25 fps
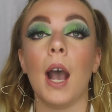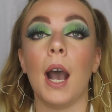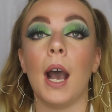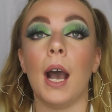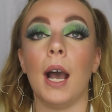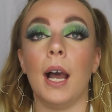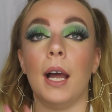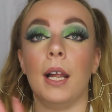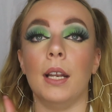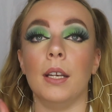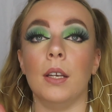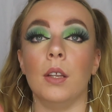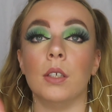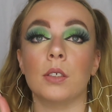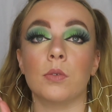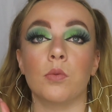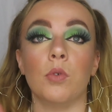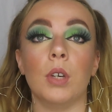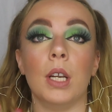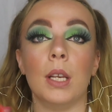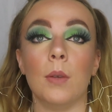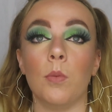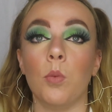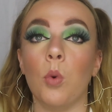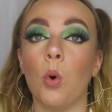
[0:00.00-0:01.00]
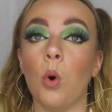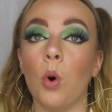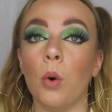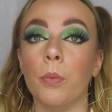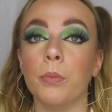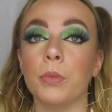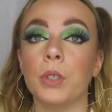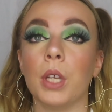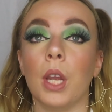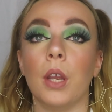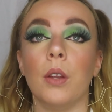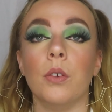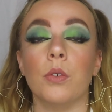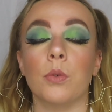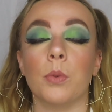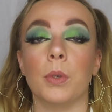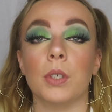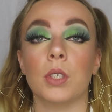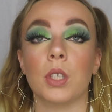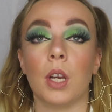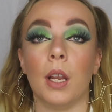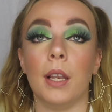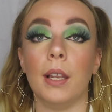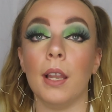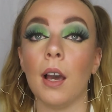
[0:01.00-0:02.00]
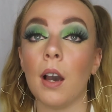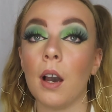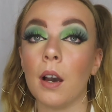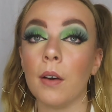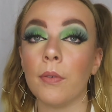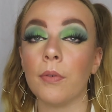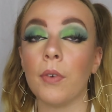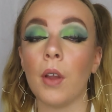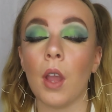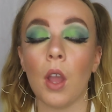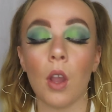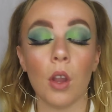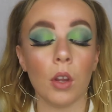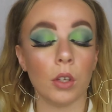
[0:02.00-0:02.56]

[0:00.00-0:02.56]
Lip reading: and it's really warm toned, which I love.